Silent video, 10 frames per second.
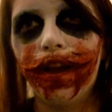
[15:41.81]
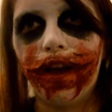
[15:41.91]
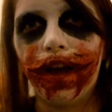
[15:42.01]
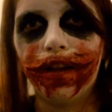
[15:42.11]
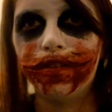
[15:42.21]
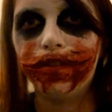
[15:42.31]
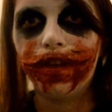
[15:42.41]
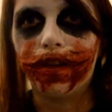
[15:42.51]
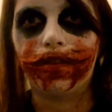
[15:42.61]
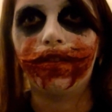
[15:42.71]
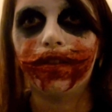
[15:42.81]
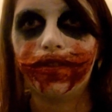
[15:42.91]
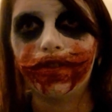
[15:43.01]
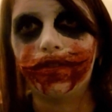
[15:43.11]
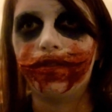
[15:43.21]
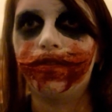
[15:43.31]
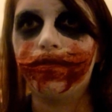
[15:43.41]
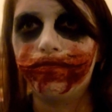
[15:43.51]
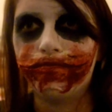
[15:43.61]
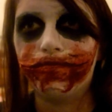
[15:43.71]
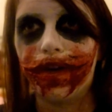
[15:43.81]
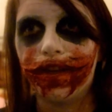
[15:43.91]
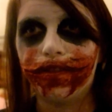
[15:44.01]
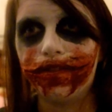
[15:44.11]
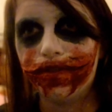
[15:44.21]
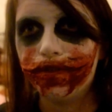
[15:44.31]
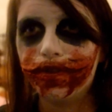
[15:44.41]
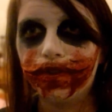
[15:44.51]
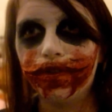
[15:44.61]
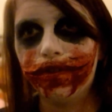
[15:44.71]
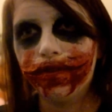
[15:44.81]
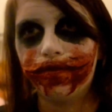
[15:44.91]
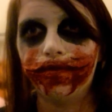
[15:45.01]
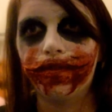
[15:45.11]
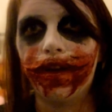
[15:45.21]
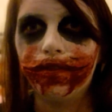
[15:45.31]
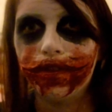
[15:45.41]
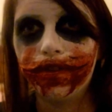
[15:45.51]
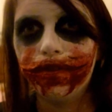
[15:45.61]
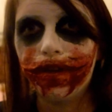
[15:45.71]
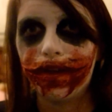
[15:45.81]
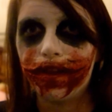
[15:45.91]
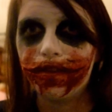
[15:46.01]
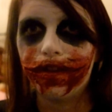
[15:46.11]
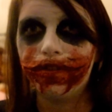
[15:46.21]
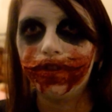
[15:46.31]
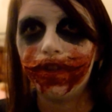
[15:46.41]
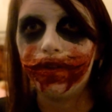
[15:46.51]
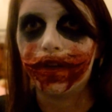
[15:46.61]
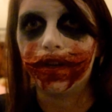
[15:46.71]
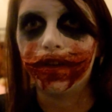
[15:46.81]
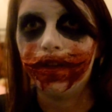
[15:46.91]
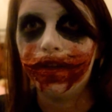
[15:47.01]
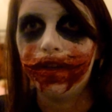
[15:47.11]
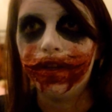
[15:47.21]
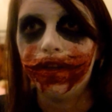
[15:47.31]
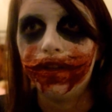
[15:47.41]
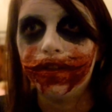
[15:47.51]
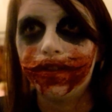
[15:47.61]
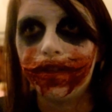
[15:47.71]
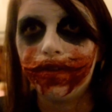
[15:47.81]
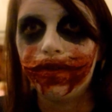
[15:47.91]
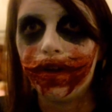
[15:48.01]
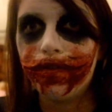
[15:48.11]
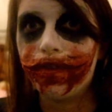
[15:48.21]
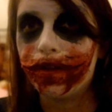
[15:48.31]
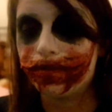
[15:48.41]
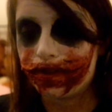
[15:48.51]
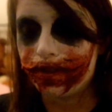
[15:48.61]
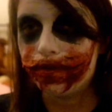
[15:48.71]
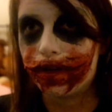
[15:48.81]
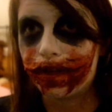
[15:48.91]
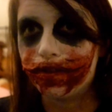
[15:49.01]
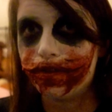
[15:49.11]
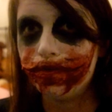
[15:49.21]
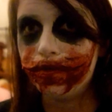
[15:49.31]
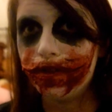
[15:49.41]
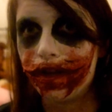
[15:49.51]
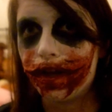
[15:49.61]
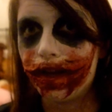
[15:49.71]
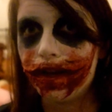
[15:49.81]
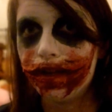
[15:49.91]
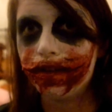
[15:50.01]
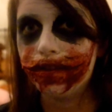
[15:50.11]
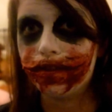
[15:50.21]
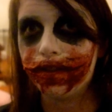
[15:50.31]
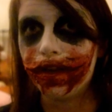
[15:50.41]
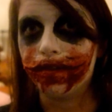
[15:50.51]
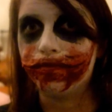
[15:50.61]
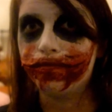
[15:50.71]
And yeah, that's just my tutorial of how to do Heath Ledger Joker. So hopefully I will see you again soon, and yeah.